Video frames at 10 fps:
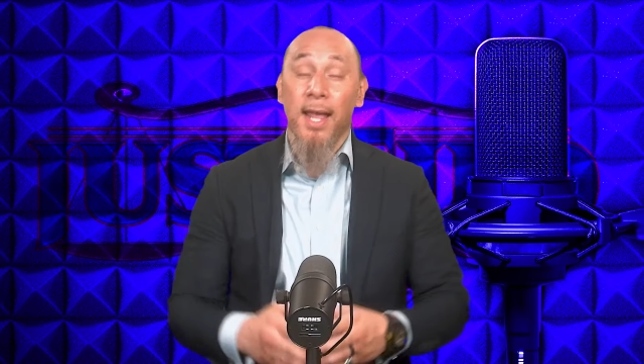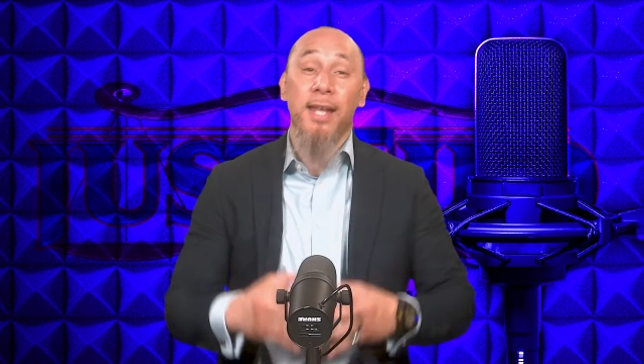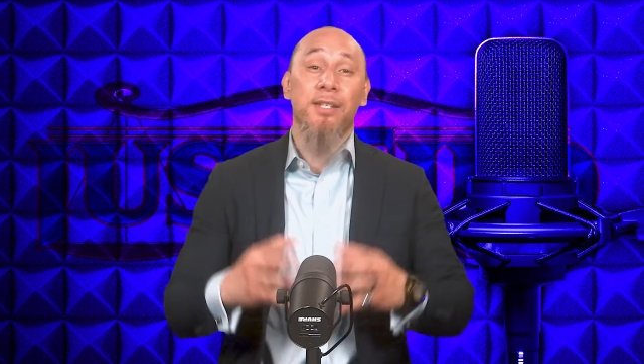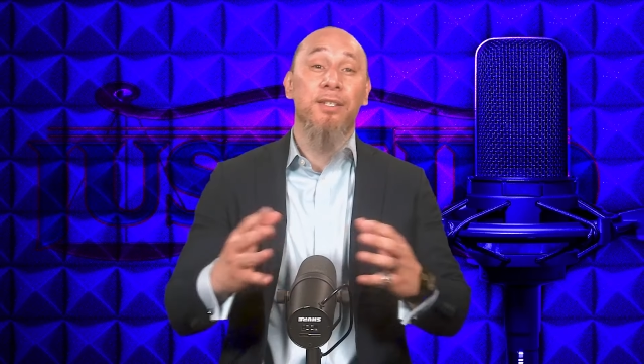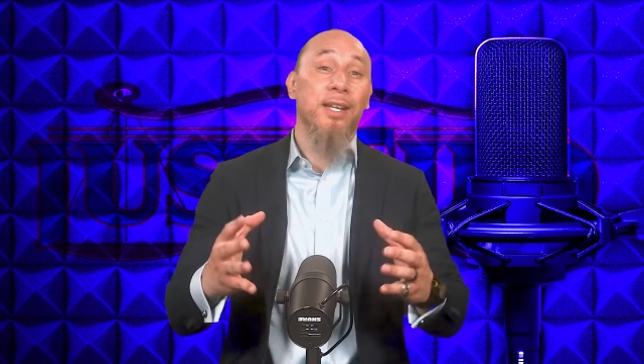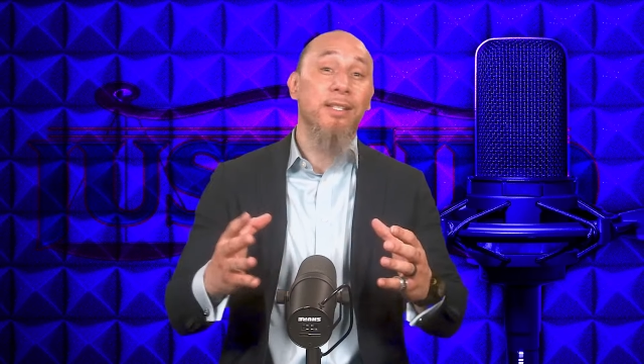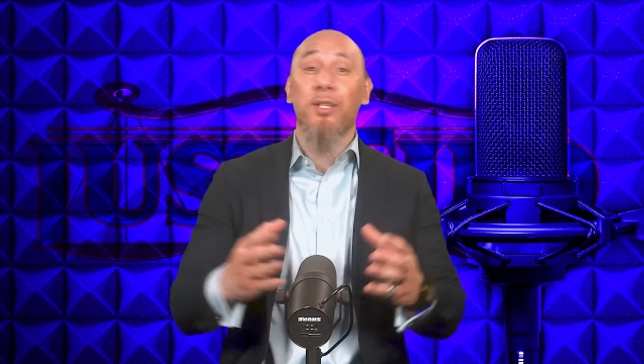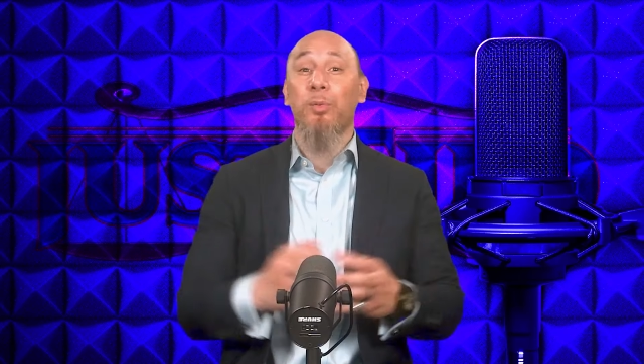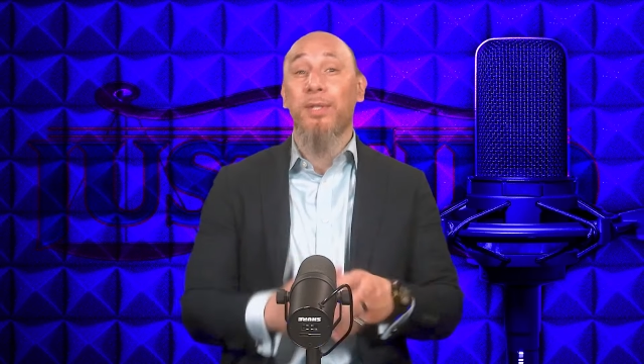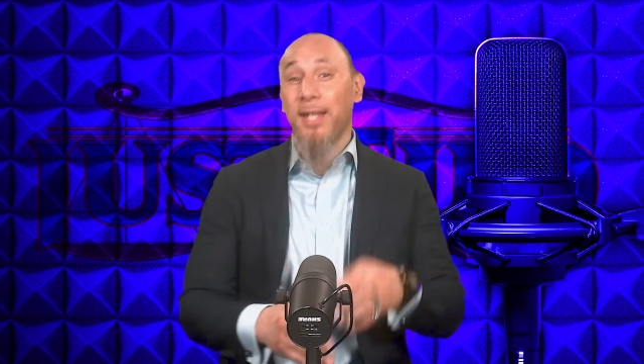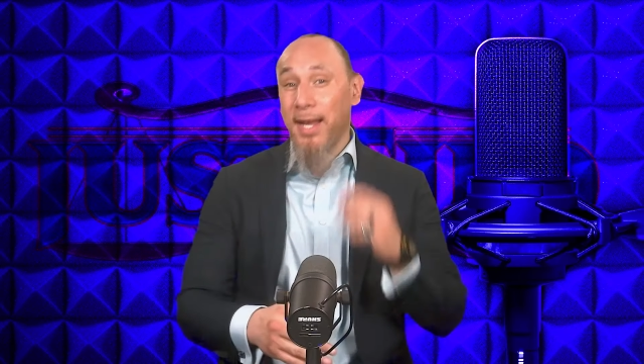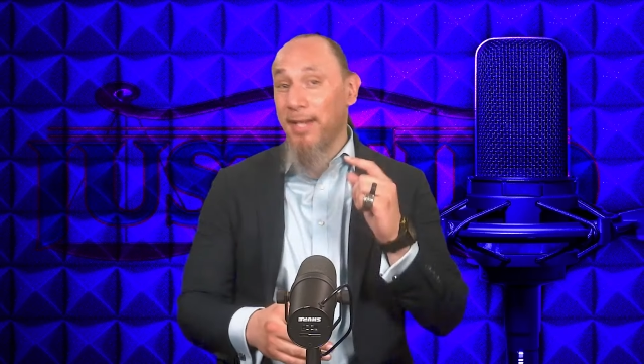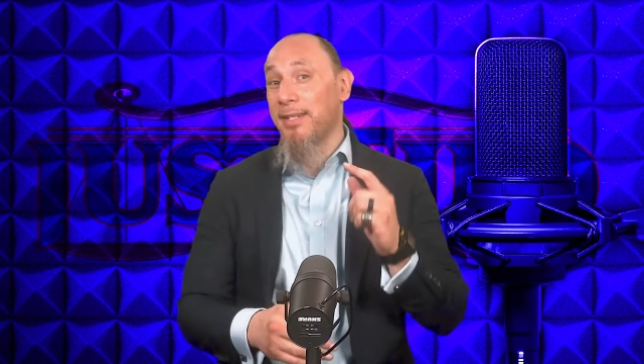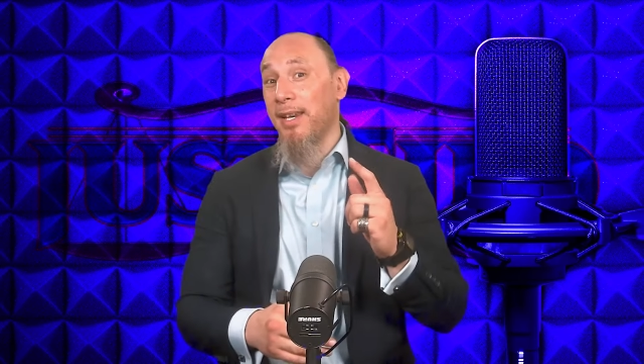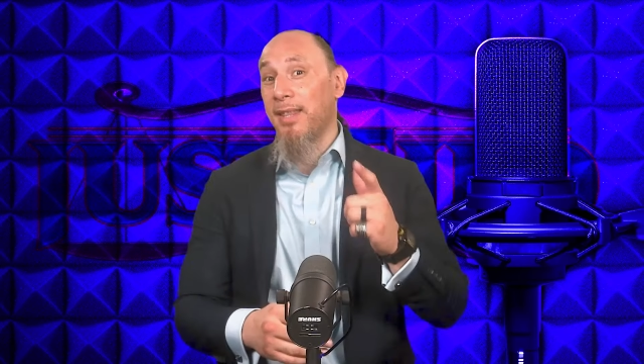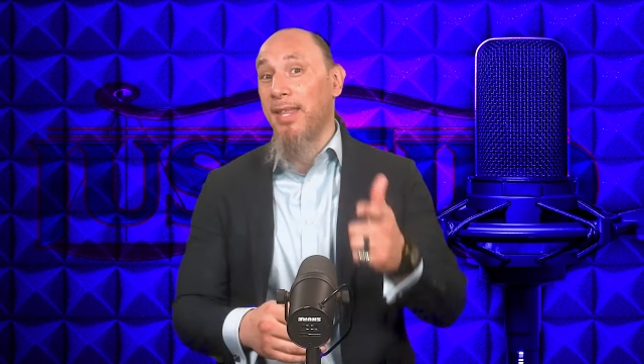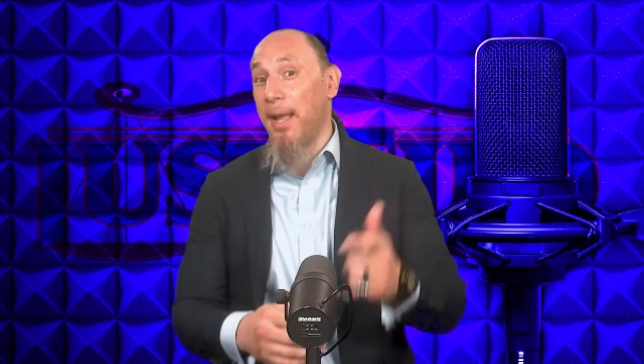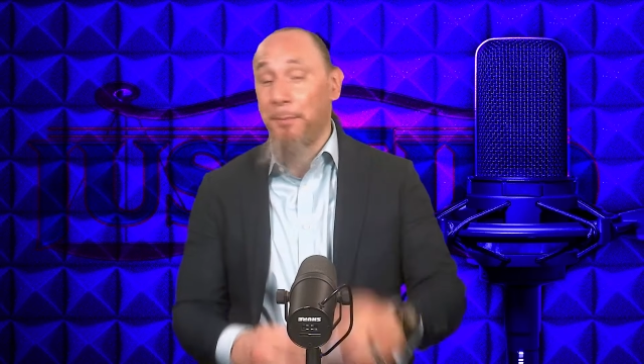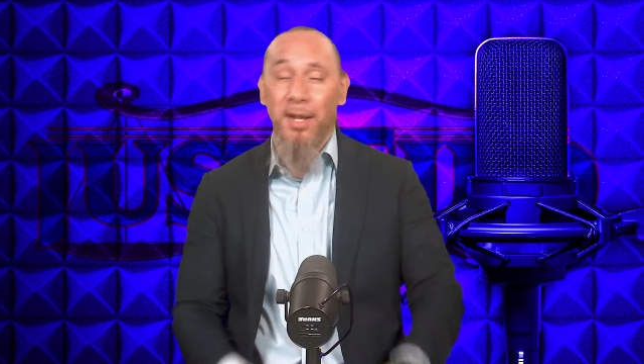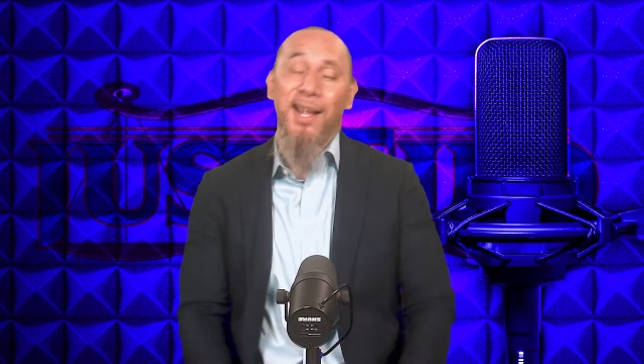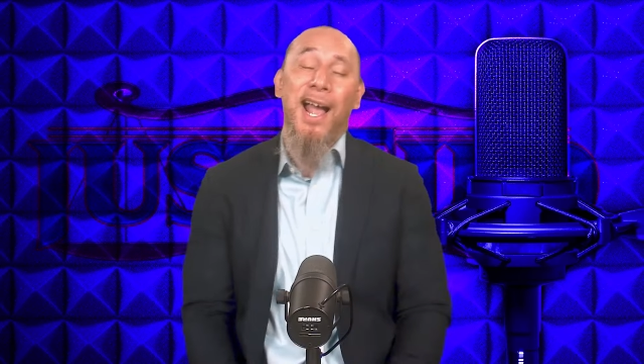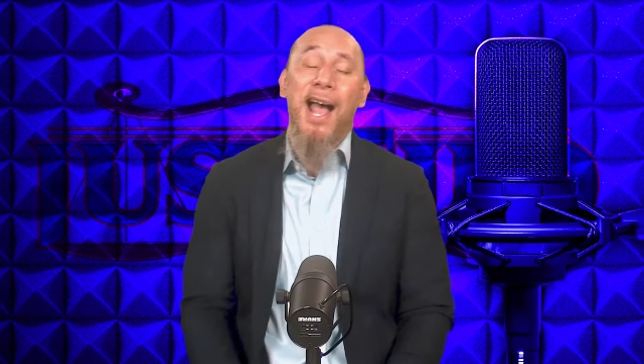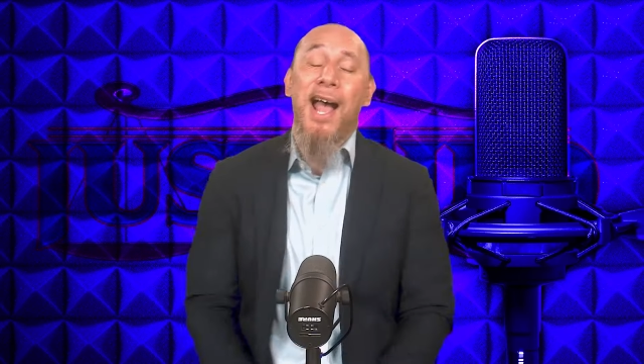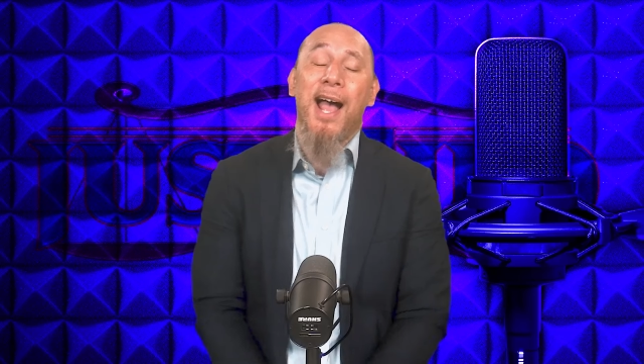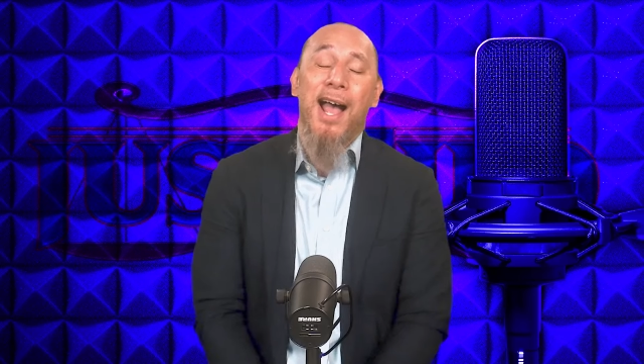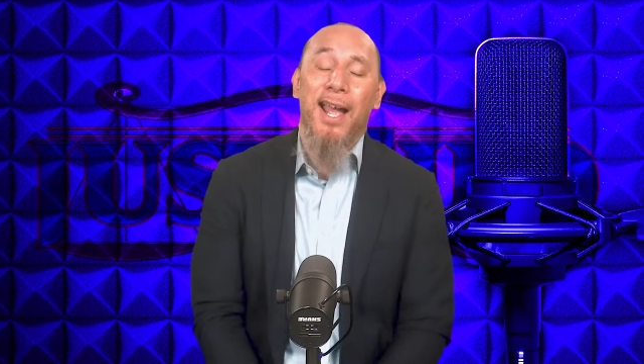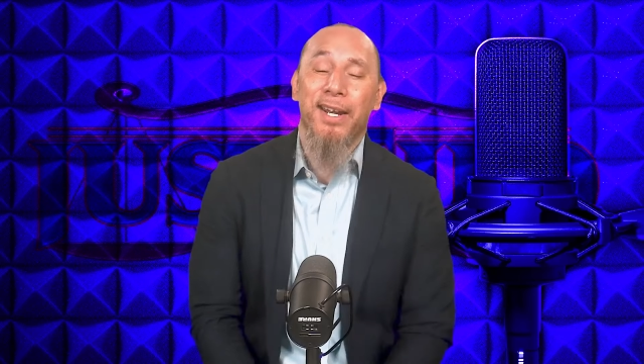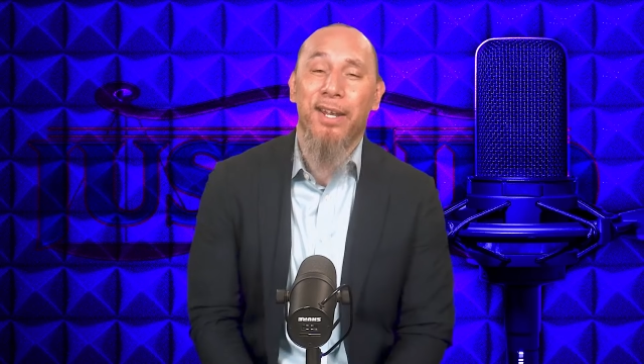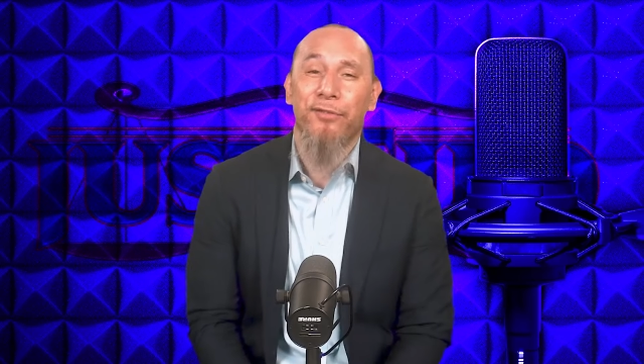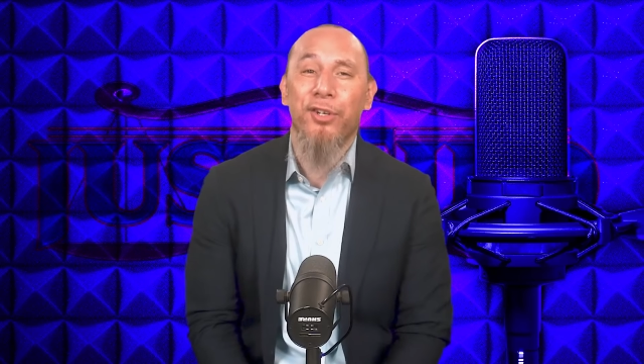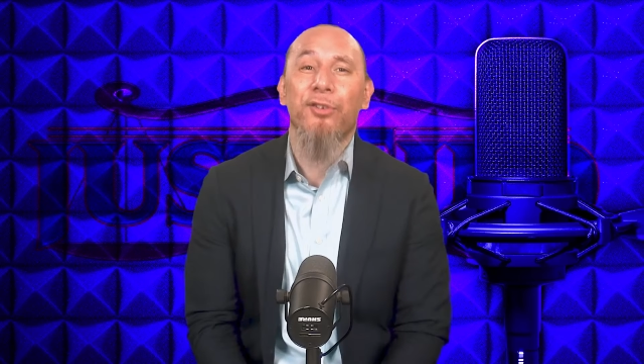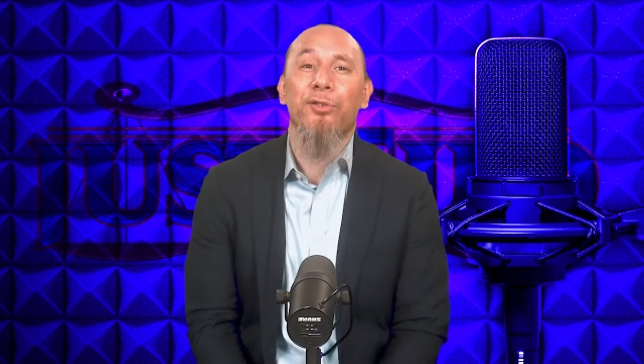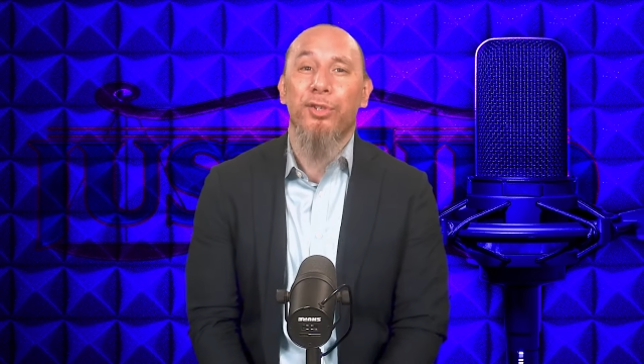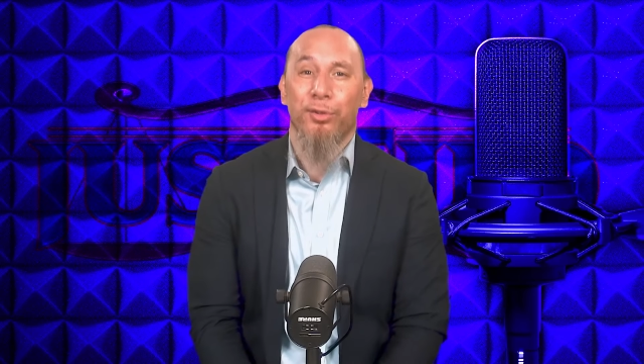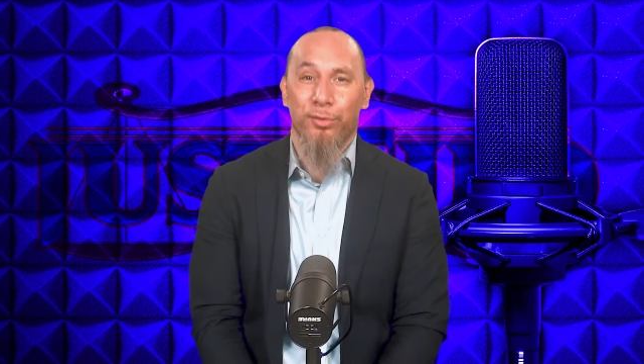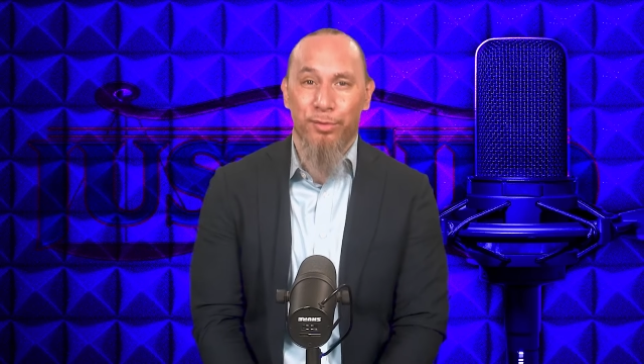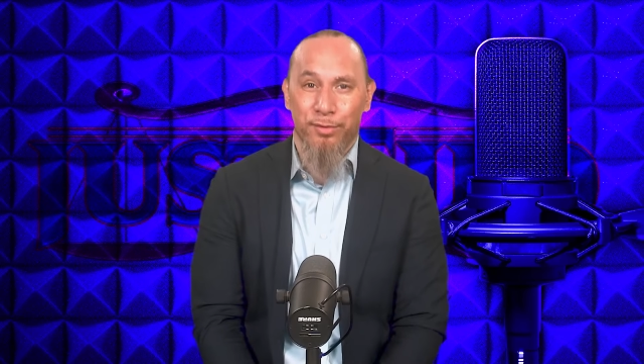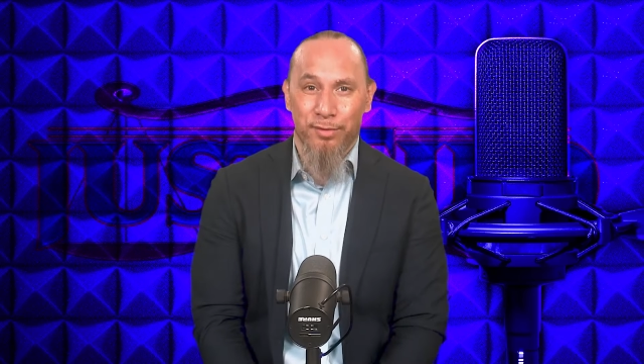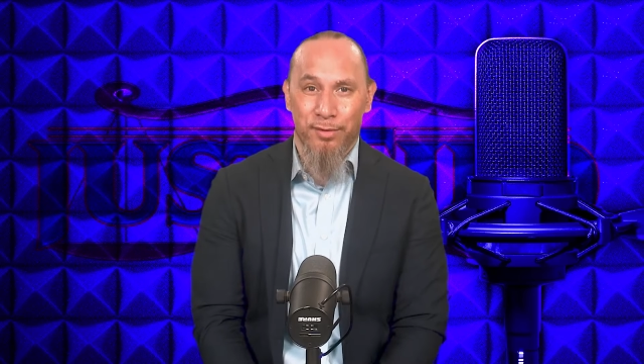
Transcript: And Jesus will say unto them, I never knew you.